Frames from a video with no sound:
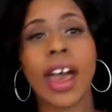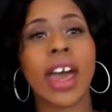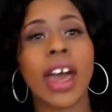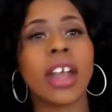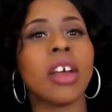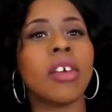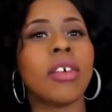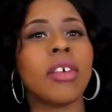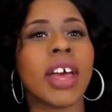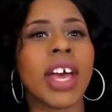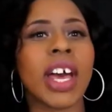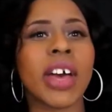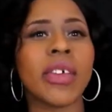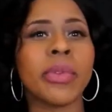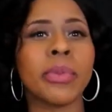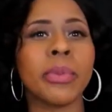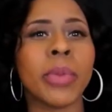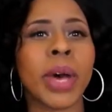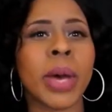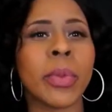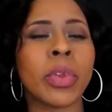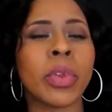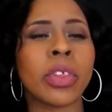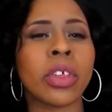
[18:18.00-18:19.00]
I don't
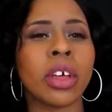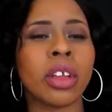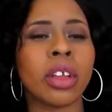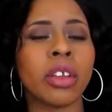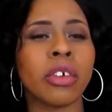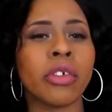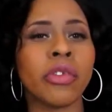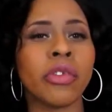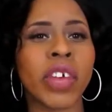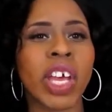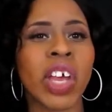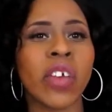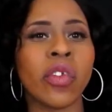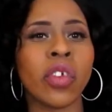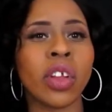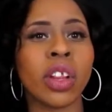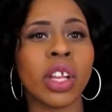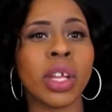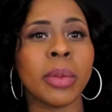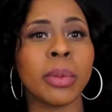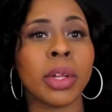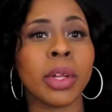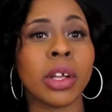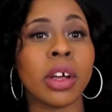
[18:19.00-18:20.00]
have my particular favorite
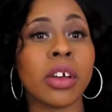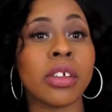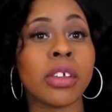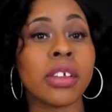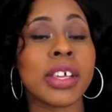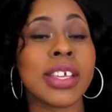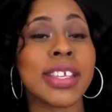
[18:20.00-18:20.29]
lip gloss